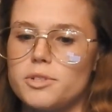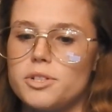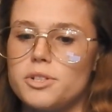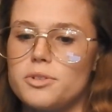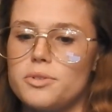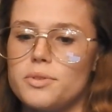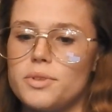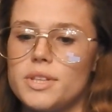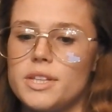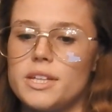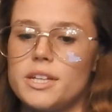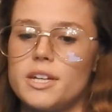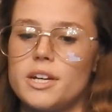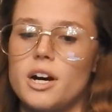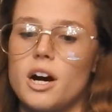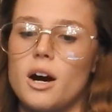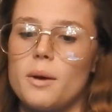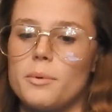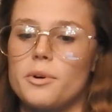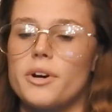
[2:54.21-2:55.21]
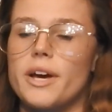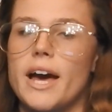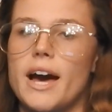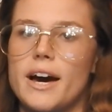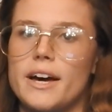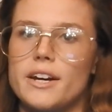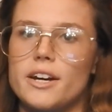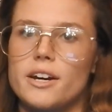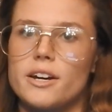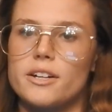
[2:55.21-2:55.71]
to the
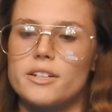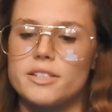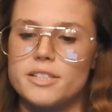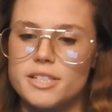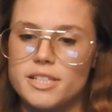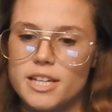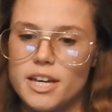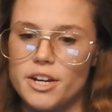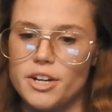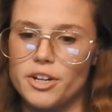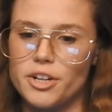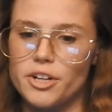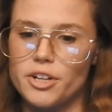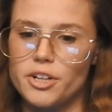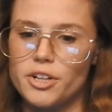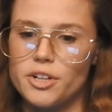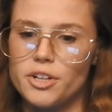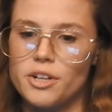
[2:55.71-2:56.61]
carbocation center,